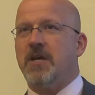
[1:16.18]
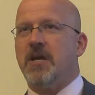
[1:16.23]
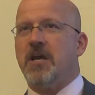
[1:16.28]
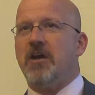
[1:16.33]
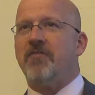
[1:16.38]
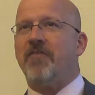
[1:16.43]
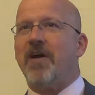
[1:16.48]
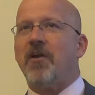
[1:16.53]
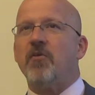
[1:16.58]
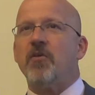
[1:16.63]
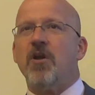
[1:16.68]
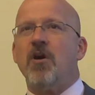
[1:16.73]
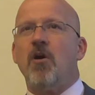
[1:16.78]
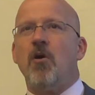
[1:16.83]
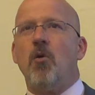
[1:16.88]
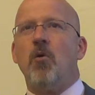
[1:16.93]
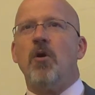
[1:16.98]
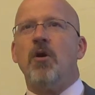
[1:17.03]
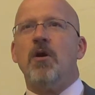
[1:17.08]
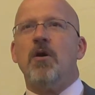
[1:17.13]
if I don't
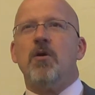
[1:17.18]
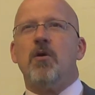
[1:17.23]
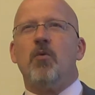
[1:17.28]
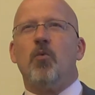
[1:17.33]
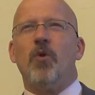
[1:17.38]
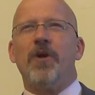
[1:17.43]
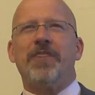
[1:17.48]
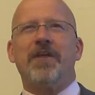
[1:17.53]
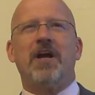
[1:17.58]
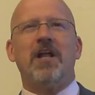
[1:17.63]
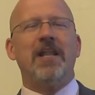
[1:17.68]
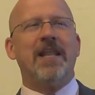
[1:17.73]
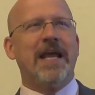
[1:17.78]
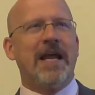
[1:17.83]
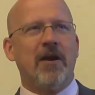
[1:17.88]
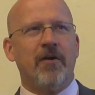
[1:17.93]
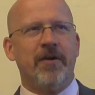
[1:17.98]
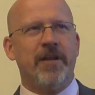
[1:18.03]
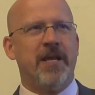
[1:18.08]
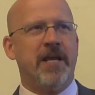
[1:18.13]
know with
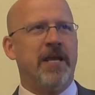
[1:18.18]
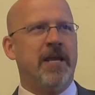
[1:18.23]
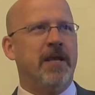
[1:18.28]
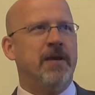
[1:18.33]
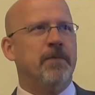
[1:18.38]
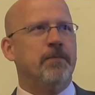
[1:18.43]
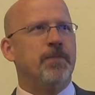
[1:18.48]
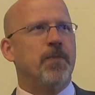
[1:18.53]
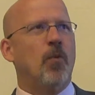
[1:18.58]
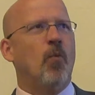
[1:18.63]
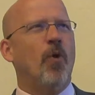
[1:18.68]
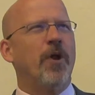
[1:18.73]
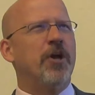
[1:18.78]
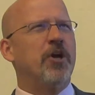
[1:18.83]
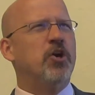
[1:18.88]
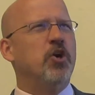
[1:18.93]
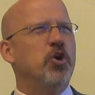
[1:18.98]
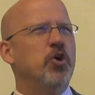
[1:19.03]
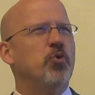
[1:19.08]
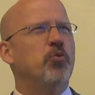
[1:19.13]
clarity what a
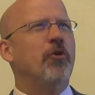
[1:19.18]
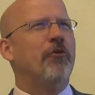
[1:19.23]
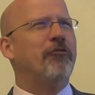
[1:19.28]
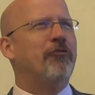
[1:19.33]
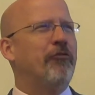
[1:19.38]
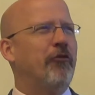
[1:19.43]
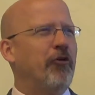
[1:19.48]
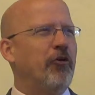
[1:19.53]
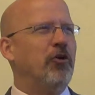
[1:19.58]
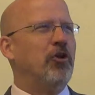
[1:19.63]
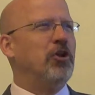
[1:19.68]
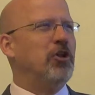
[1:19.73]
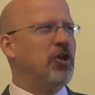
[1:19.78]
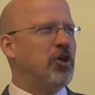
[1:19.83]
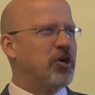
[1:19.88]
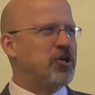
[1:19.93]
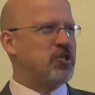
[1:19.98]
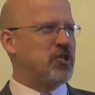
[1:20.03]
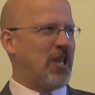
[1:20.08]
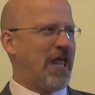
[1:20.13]
good referral
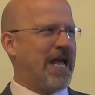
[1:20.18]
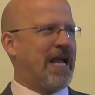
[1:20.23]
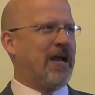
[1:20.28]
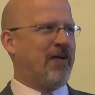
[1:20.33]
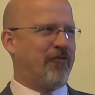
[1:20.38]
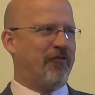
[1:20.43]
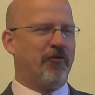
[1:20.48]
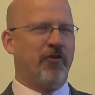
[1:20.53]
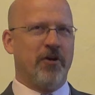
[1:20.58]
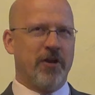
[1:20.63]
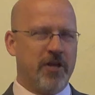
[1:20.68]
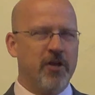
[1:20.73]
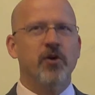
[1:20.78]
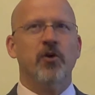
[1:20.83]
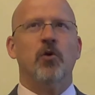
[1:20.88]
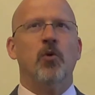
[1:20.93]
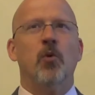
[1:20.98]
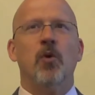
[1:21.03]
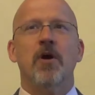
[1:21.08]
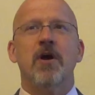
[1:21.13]
looks like for
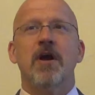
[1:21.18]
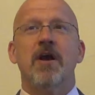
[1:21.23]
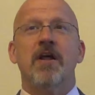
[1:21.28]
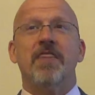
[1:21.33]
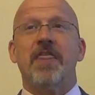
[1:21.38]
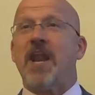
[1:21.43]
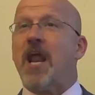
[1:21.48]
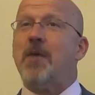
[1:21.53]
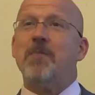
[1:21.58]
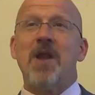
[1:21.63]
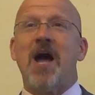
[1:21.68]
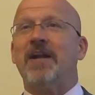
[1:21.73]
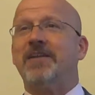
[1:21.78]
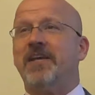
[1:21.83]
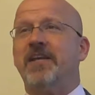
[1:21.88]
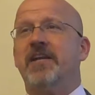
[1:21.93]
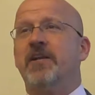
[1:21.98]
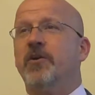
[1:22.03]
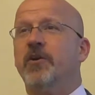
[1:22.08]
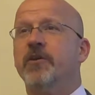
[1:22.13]
you, then I'm not
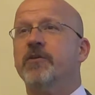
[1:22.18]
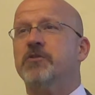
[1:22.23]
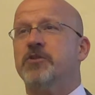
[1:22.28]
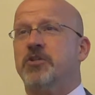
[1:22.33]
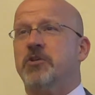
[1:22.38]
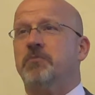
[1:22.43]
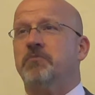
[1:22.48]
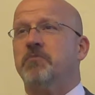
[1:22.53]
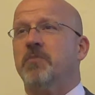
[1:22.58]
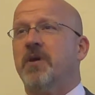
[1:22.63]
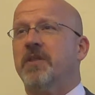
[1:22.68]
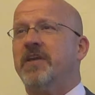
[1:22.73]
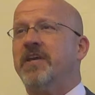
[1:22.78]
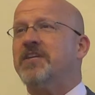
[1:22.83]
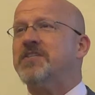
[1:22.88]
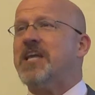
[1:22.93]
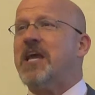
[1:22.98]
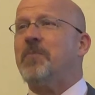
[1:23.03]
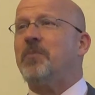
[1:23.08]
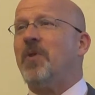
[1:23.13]
going to introduce them. The
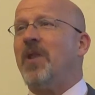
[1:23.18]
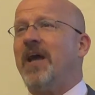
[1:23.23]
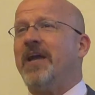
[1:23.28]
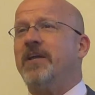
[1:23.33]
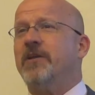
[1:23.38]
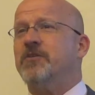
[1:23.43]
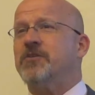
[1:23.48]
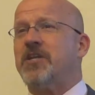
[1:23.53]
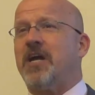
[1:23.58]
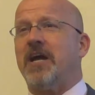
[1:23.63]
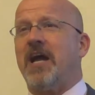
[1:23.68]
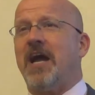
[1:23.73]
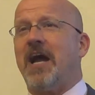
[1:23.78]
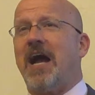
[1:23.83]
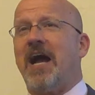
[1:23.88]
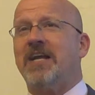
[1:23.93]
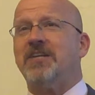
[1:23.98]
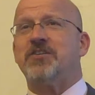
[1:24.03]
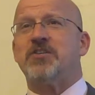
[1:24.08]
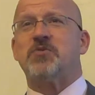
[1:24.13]
example I used,
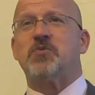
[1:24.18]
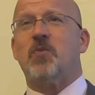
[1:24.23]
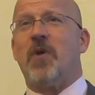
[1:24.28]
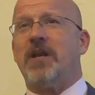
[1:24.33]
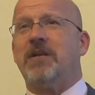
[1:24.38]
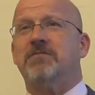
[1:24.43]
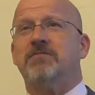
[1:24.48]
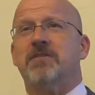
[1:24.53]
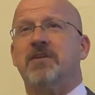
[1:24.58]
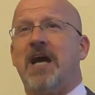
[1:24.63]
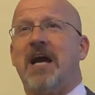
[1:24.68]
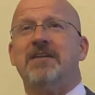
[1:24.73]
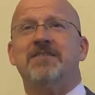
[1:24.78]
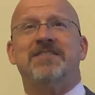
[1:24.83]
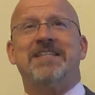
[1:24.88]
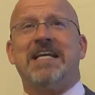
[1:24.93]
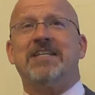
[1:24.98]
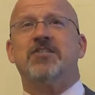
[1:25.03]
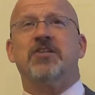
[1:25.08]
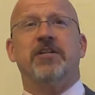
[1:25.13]
I just went and got
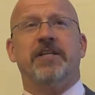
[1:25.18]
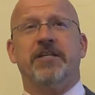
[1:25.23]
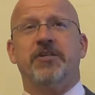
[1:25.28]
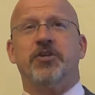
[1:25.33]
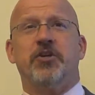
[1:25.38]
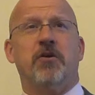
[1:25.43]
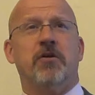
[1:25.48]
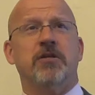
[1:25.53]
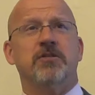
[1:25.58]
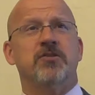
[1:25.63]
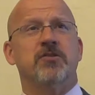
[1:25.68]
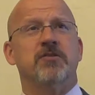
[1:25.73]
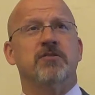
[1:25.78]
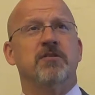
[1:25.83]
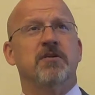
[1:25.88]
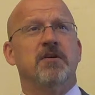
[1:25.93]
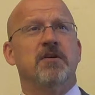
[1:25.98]
dental insurance.